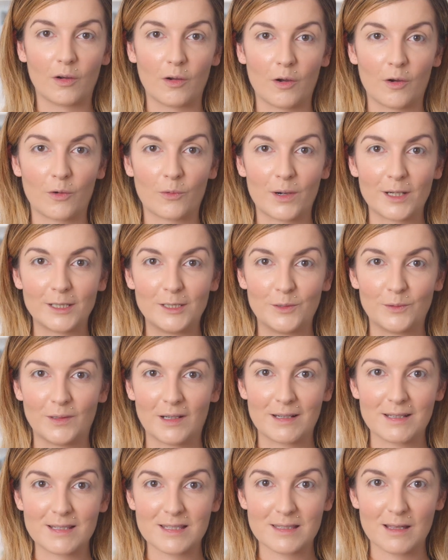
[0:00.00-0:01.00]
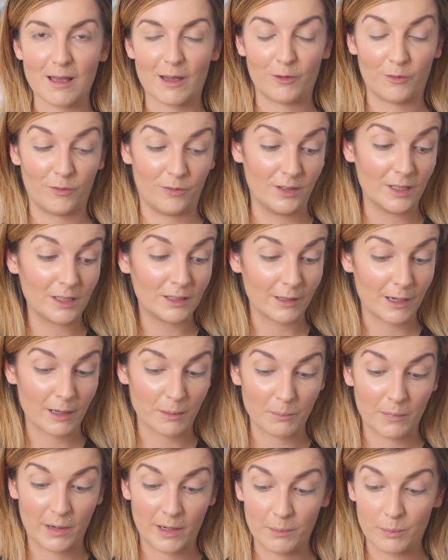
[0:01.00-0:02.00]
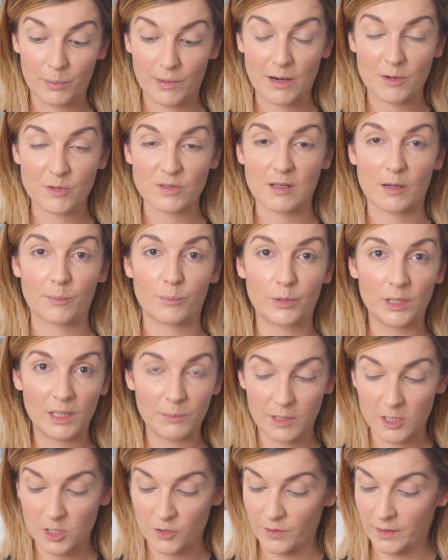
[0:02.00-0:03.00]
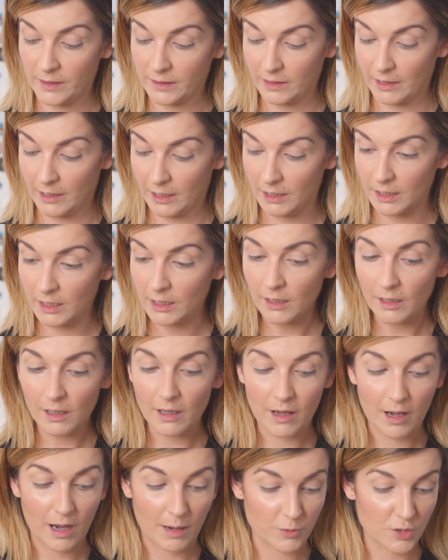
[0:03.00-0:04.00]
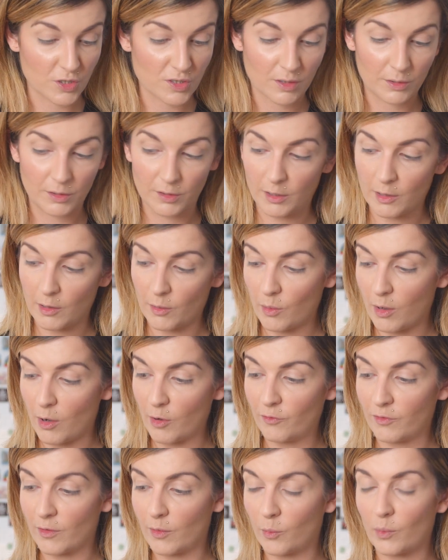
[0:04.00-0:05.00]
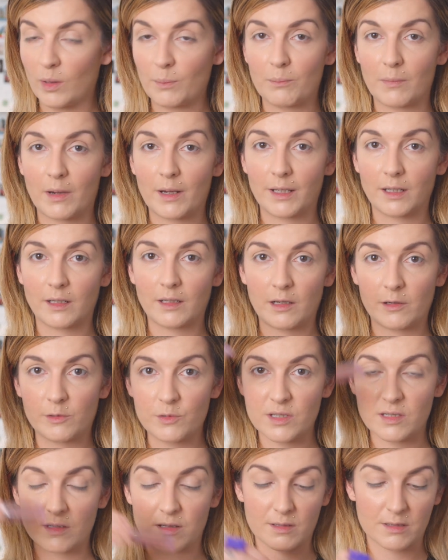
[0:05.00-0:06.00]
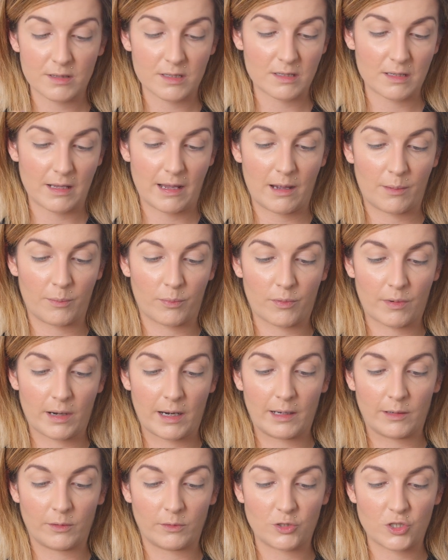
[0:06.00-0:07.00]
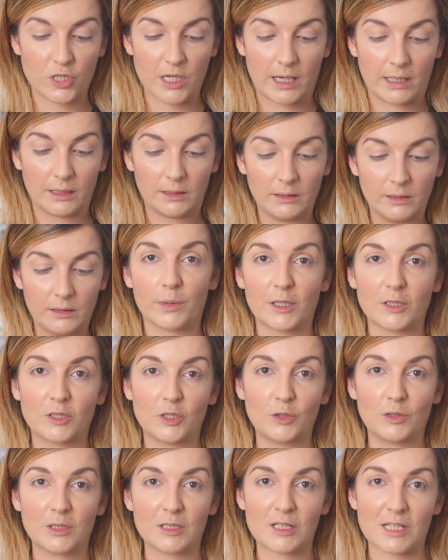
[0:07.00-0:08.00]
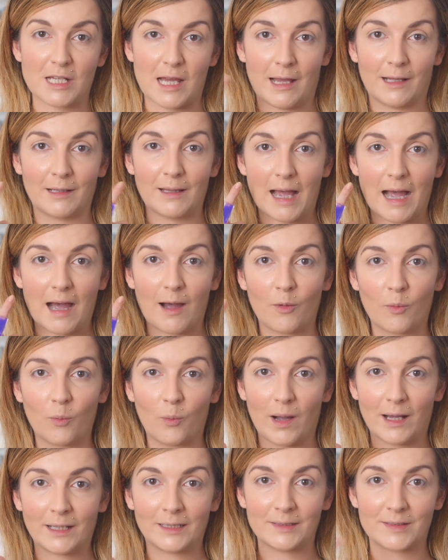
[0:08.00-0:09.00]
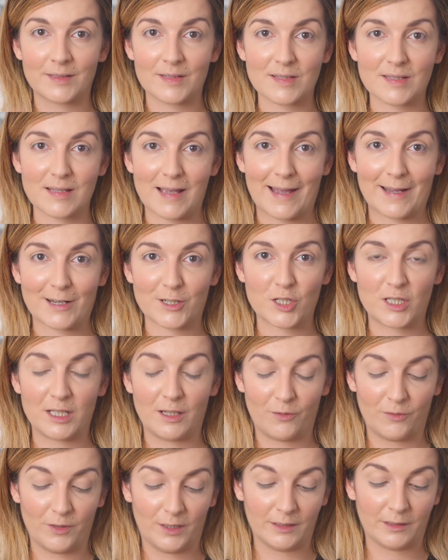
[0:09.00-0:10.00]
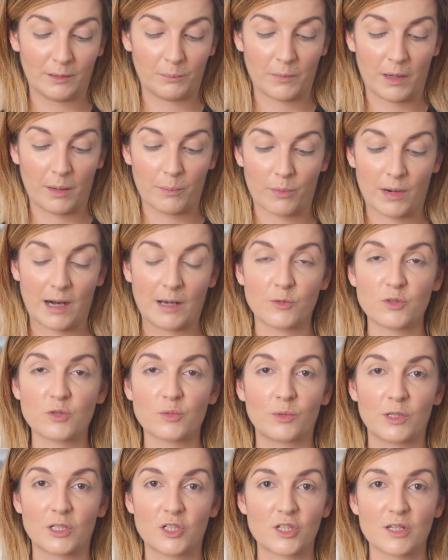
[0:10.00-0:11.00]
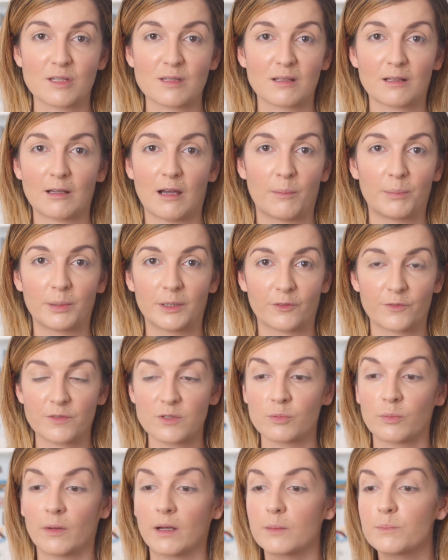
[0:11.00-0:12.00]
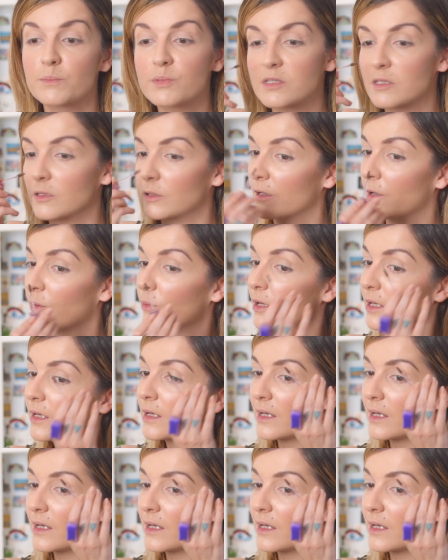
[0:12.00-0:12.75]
Alright, you guys, I feel like my brows are pretty much filled in. I'm just gonna go over with my Kosas Airbrow Gel, but you can tell how well this actually filled in my brows with just a couple of swipes, you know.